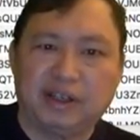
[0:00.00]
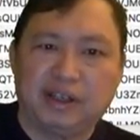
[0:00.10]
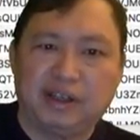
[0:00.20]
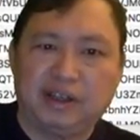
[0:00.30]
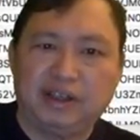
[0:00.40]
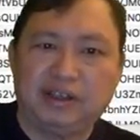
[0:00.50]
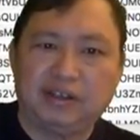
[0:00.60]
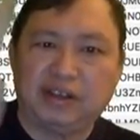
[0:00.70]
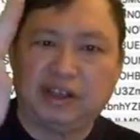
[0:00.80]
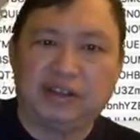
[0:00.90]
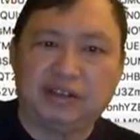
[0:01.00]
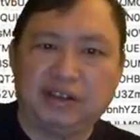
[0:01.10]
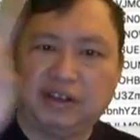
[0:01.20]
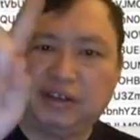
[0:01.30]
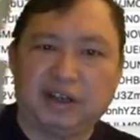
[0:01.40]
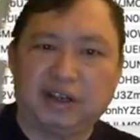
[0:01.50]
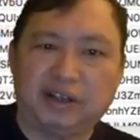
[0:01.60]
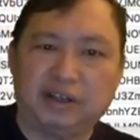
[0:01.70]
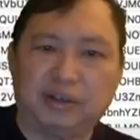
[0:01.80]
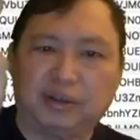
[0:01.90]
These things in here are
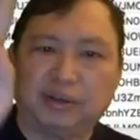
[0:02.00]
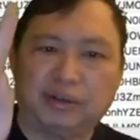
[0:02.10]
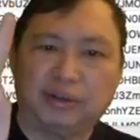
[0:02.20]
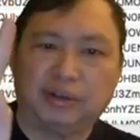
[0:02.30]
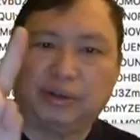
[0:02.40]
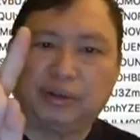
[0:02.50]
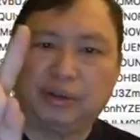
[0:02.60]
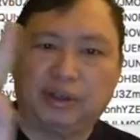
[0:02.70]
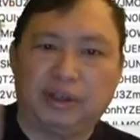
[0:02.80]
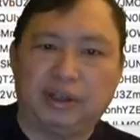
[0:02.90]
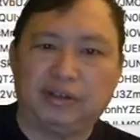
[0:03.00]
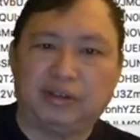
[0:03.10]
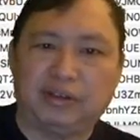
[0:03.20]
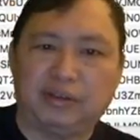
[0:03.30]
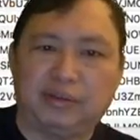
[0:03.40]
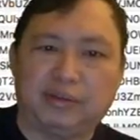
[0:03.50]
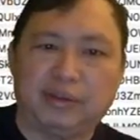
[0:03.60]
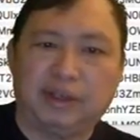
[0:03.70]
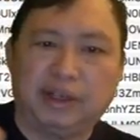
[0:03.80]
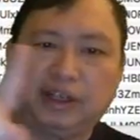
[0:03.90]
these
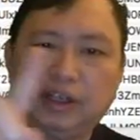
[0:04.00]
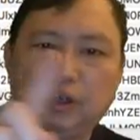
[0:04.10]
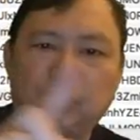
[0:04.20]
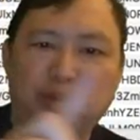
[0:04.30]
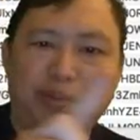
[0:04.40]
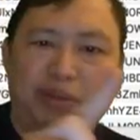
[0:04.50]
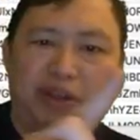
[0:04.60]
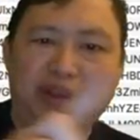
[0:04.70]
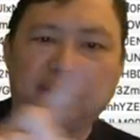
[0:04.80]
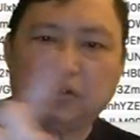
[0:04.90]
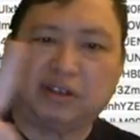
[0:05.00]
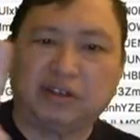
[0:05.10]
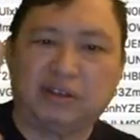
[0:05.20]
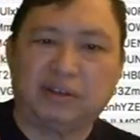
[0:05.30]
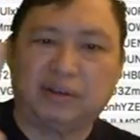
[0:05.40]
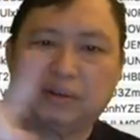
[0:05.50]
encrypted things is your